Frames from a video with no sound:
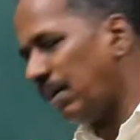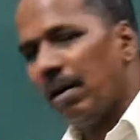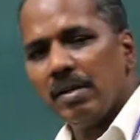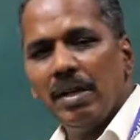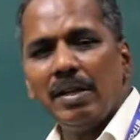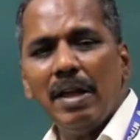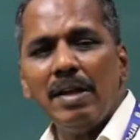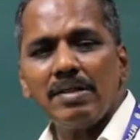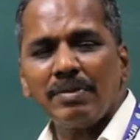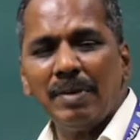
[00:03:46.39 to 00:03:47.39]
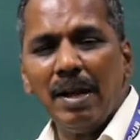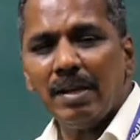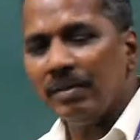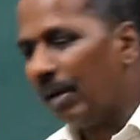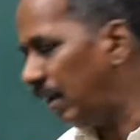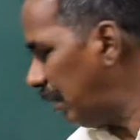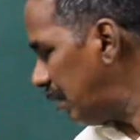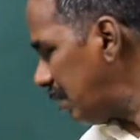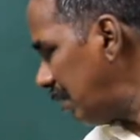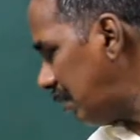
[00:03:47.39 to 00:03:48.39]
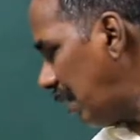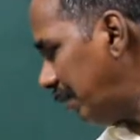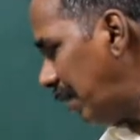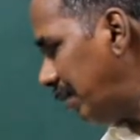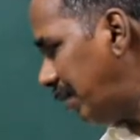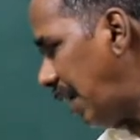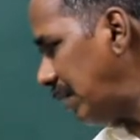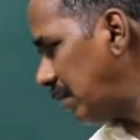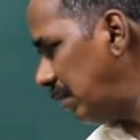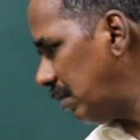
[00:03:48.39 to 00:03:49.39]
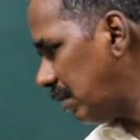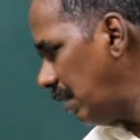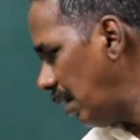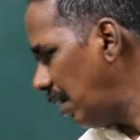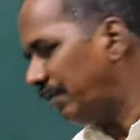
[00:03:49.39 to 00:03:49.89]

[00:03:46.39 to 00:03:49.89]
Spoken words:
or it ends by dividing into two terminal branches,